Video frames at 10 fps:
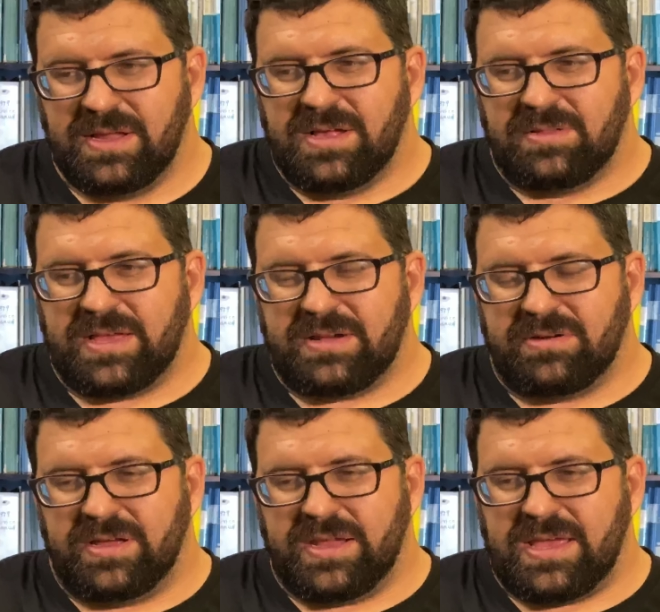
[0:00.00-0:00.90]
Later
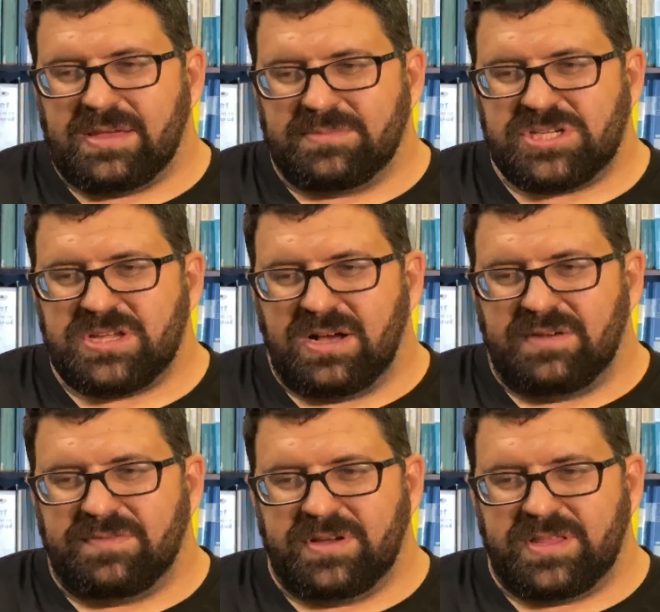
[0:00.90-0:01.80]
on, AMG
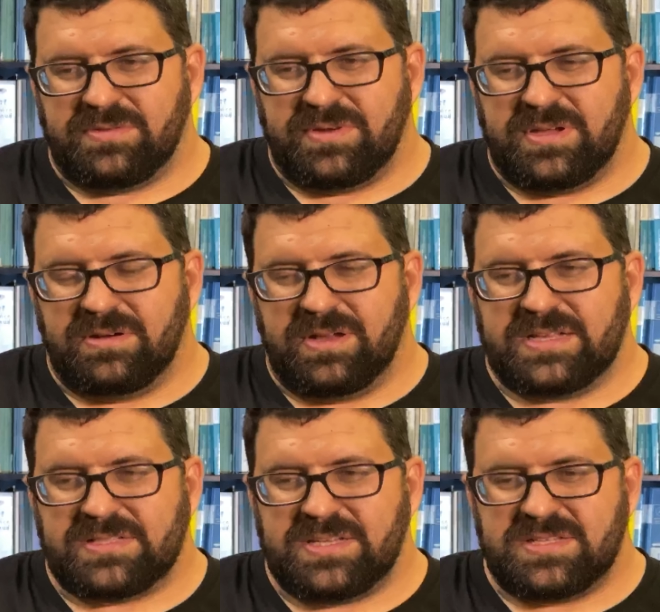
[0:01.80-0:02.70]
offered a 300
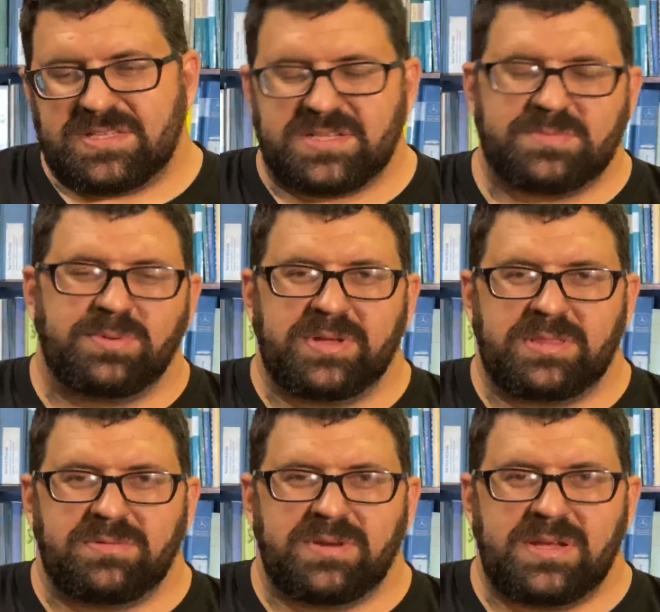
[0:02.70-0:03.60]
SE
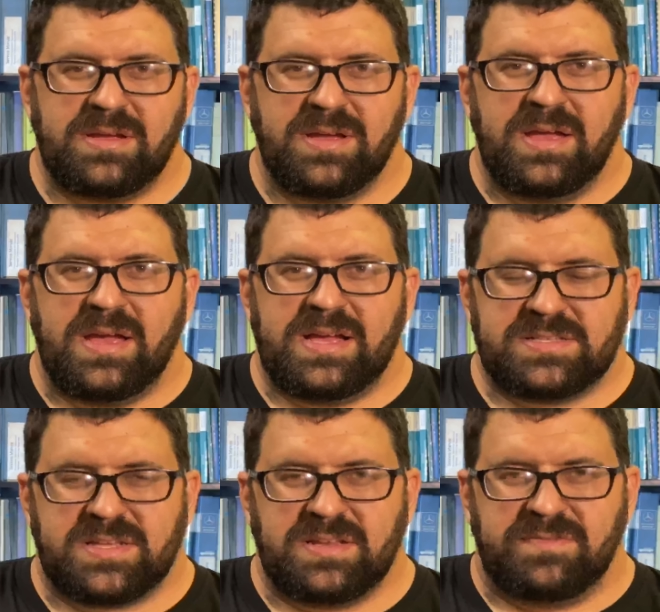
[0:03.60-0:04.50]
6.3
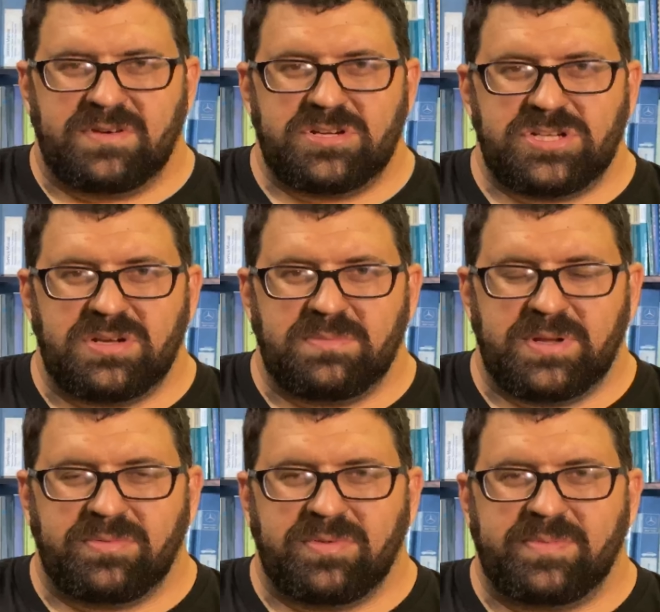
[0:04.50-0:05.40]
as a conversion,
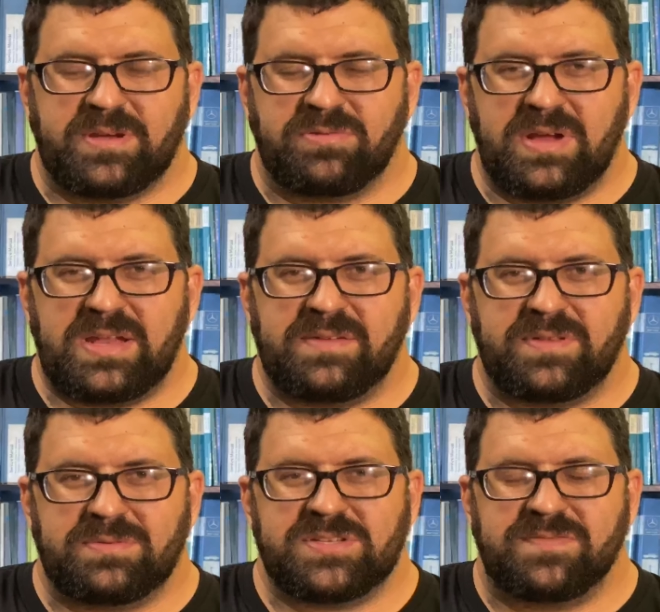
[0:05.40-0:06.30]
but it would have been great if
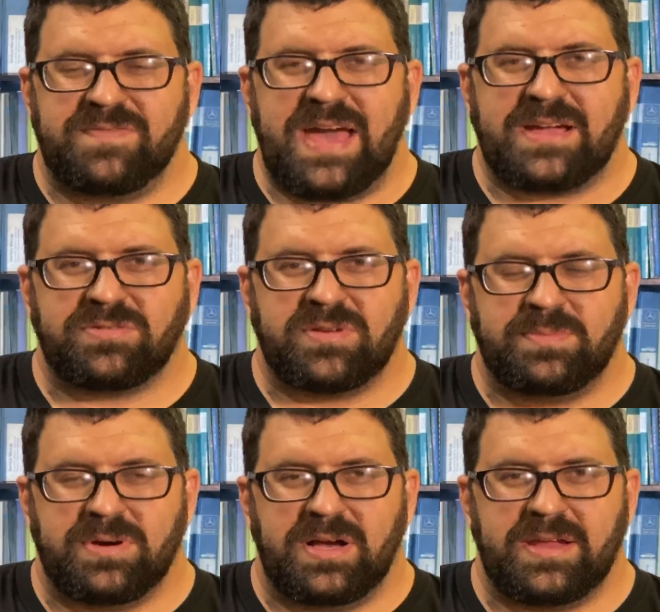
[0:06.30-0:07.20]
there was a factory
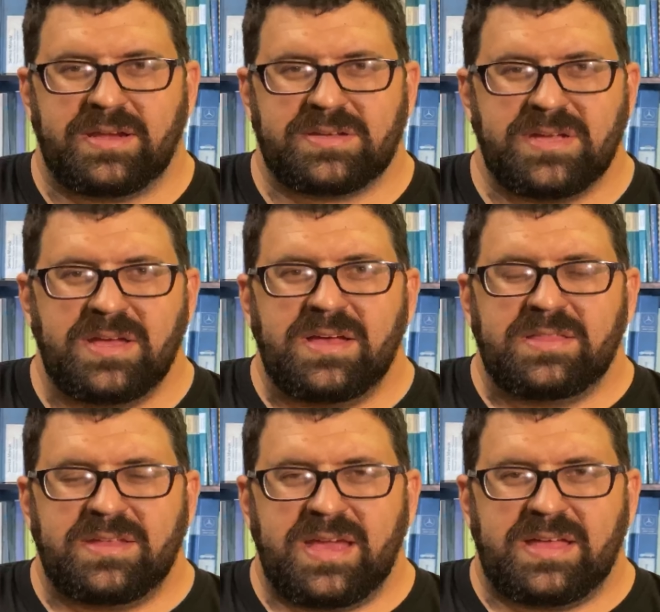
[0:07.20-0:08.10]
product
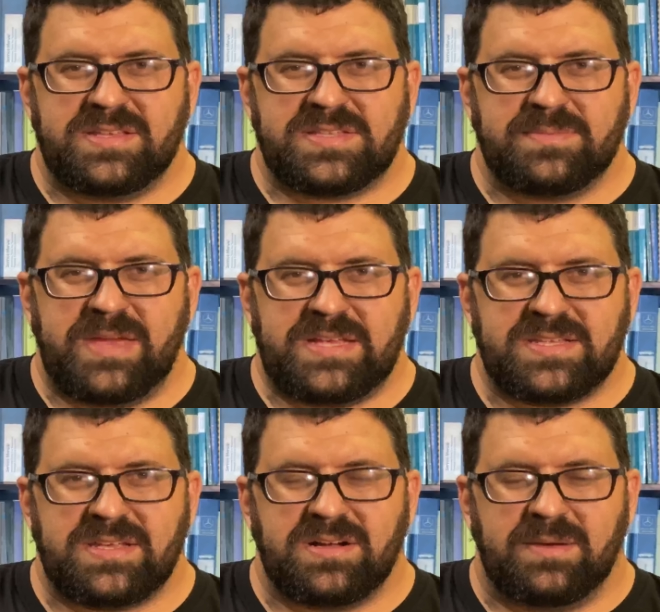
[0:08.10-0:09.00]
that had this
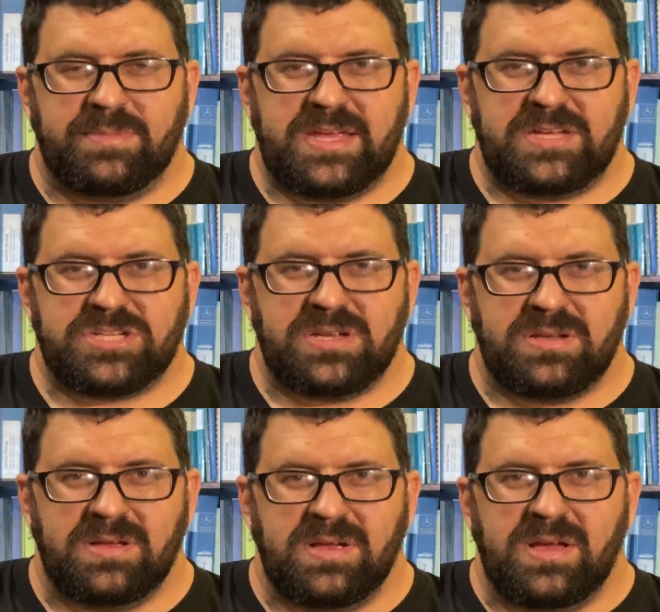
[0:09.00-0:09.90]
amazing
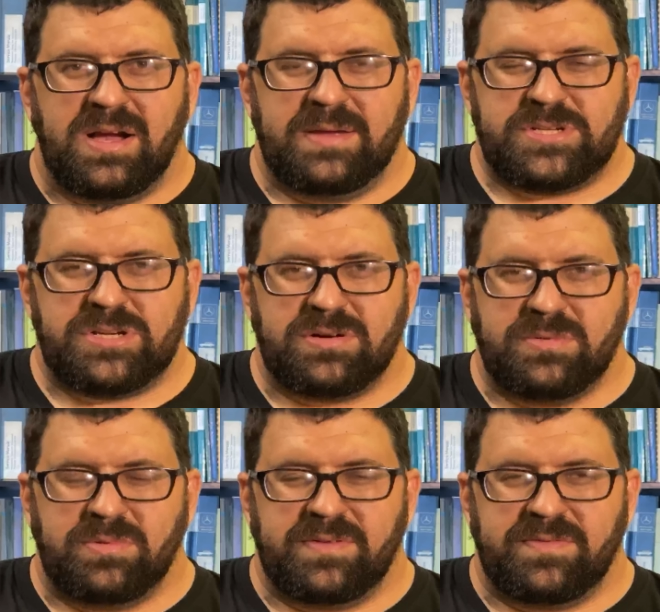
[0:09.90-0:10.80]
combination. I'm sure
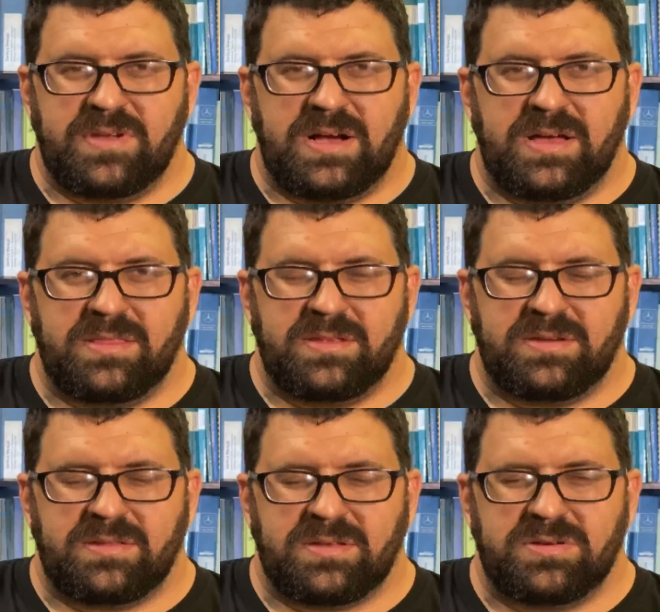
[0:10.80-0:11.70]
it would have not,
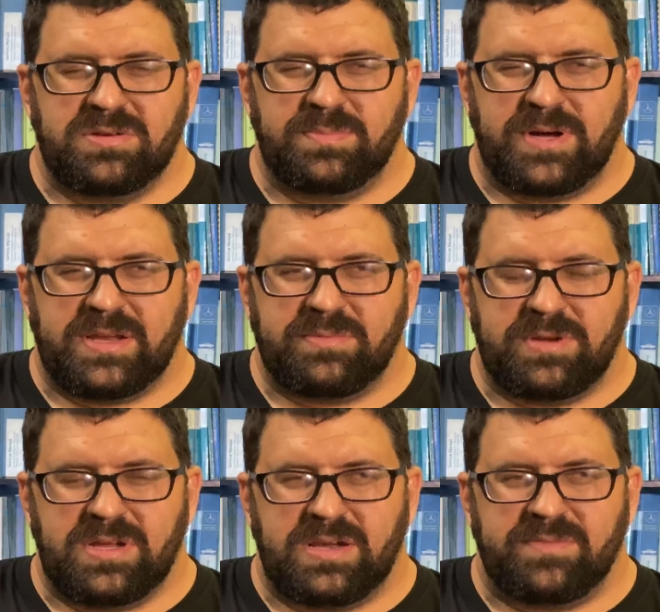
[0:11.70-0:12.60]
the, the coupe body
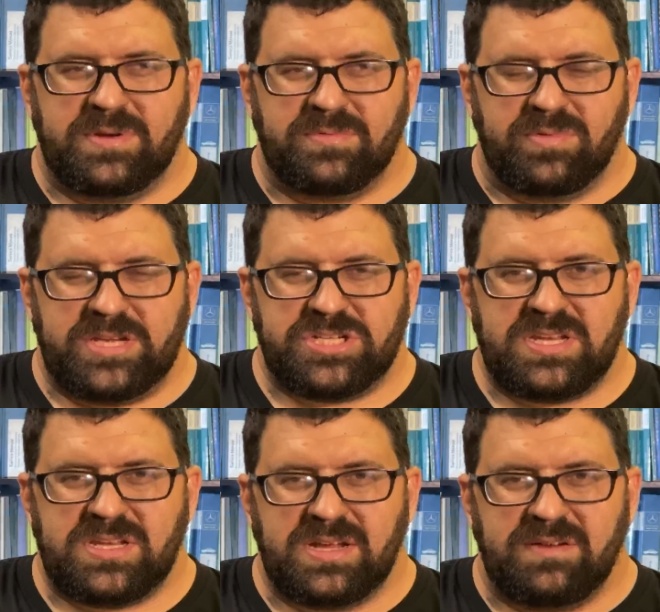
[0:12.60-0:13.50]
would not have been rigid
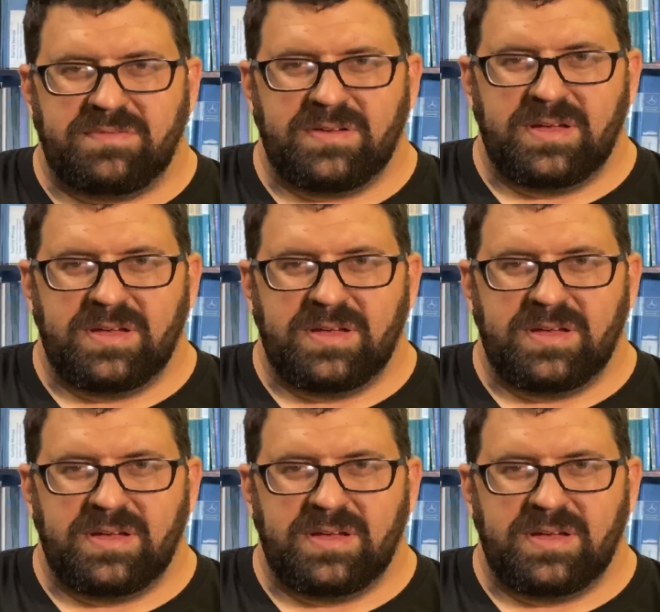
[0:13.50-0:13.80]
enough,